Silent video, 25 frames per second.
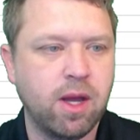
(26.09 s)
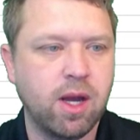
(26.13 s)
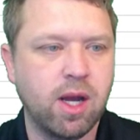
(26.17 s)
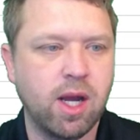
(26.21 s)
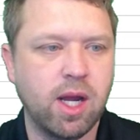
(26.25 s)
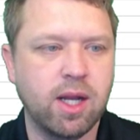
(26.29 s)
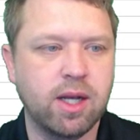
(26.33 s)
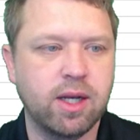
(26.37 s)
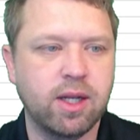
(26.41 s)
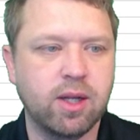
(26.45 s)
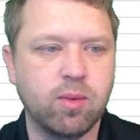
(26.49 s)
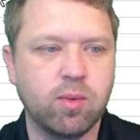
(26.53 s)

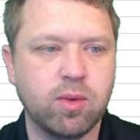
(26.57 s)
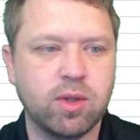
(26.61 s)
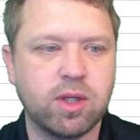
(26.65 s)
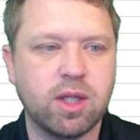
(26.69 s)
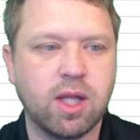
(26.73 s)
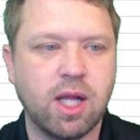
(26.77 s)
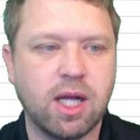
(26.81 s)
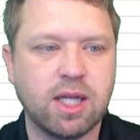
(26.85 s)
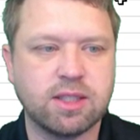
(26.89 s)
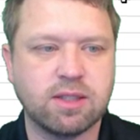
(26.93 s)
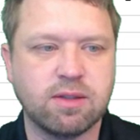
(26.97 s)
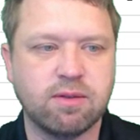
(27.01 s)
and it would
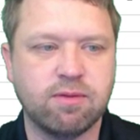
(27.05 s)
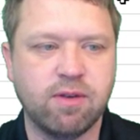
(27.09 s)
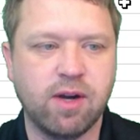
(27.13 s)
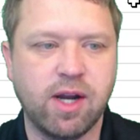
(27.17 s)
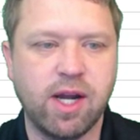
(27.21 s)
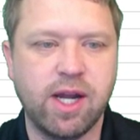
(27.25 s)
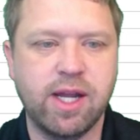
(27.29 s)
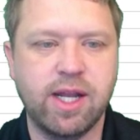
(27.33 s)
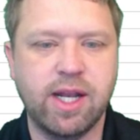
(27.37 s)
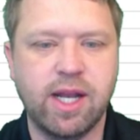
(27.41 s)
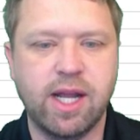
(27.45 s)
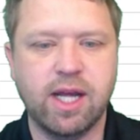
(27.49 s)

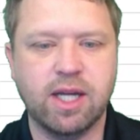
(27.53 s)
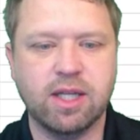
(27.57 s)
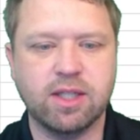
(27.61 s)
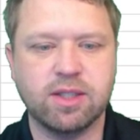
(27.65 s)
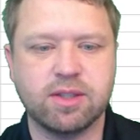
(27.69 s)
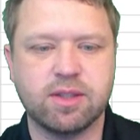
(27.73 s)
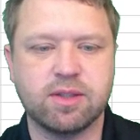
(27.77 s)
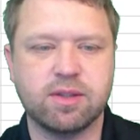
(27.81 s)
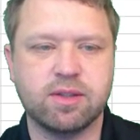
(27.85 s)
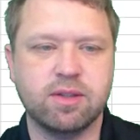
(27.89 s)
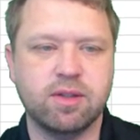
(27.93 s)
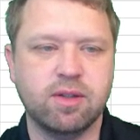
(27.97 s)
classify it
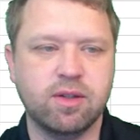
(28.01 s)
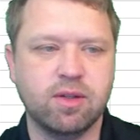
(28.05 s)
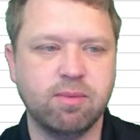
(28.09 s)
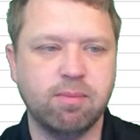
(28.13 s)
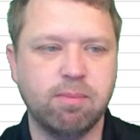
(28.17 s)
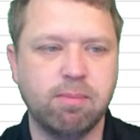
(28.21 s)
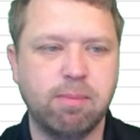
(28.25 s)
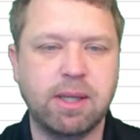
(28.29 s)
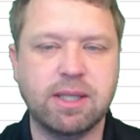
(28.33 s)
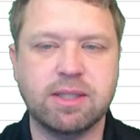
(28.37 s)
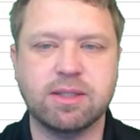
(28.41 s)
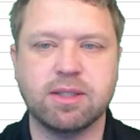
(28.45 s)
as
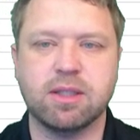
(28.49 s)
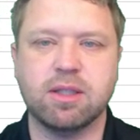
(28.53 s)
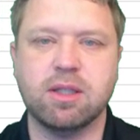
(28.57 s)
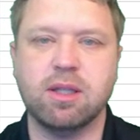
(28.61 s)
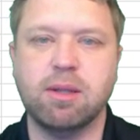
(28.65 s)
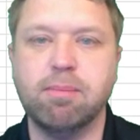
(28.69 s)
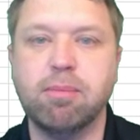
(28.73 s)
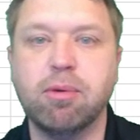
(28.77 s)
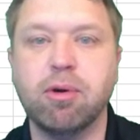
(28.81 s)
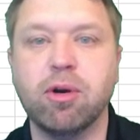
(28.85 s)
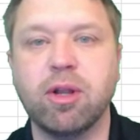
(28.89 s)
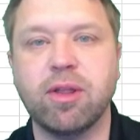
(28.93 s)

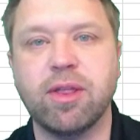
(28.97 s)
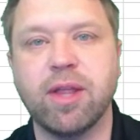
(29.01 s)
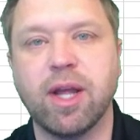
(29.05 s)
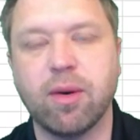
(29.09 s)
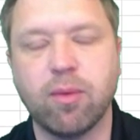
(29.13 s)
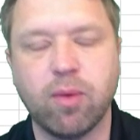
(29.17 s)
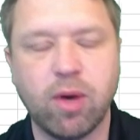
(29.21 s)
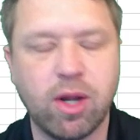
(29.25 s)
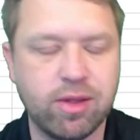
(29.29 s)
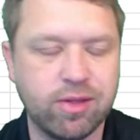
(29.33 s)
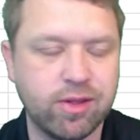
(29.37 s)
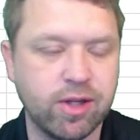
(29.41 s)
basically putting
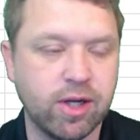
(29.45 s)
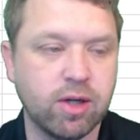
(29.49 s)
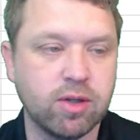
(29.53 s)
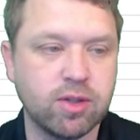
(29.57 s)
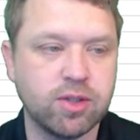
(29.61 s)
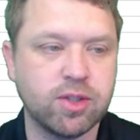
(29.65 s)
that right there.